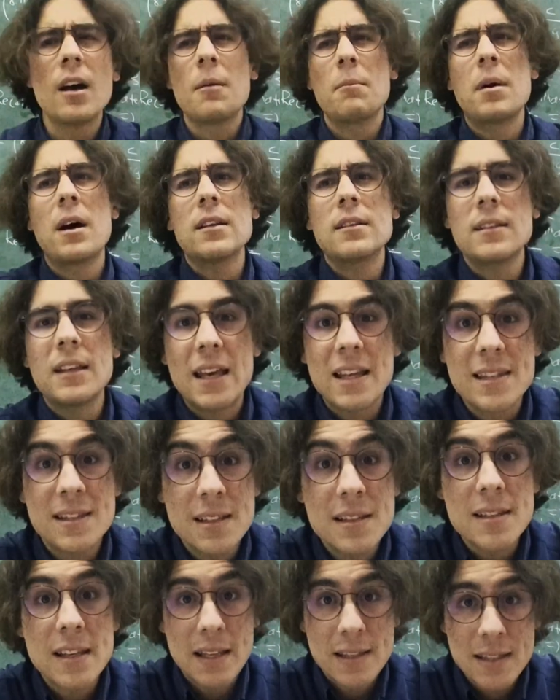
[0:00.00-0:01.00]
But as
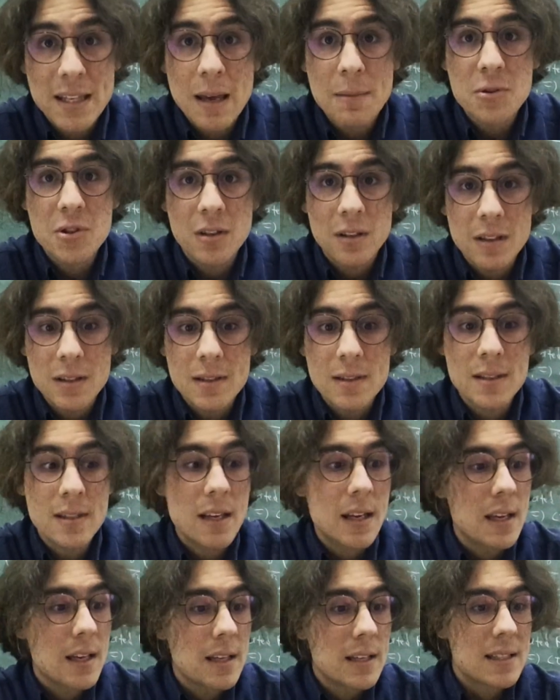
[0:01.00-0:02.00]
this assumption is